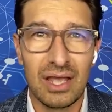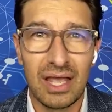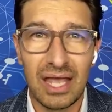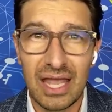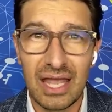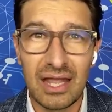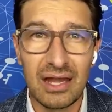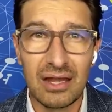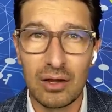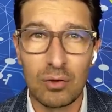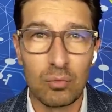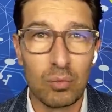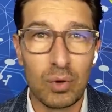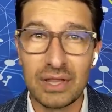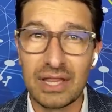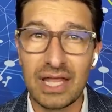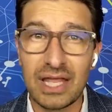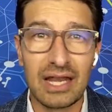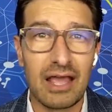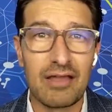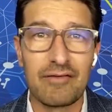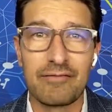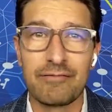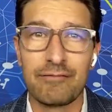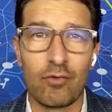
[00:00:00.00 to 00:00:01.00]
In
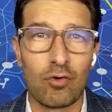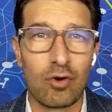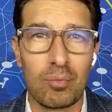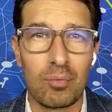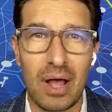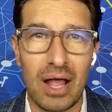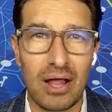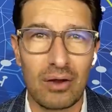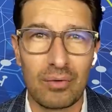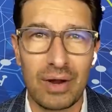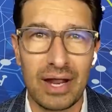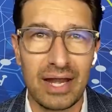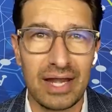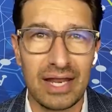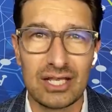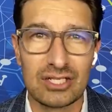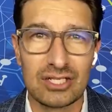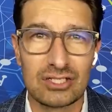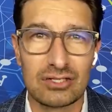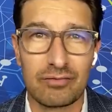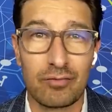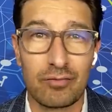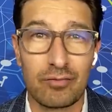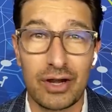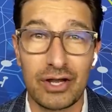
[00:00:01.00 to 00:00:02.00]
within a four-mile
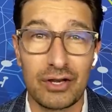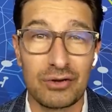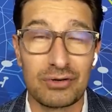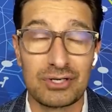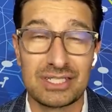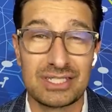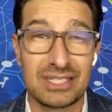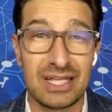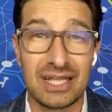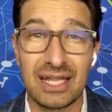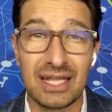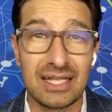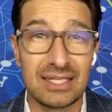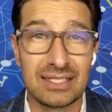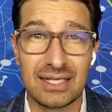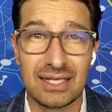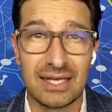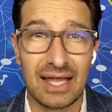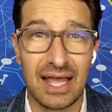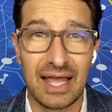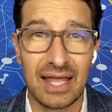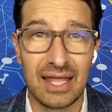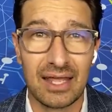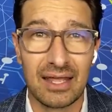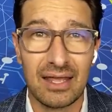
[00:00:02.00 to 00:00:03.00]
radius of where you're sitting
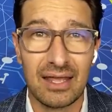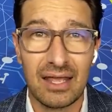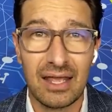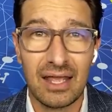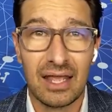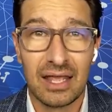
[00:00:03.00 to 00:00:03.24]
today,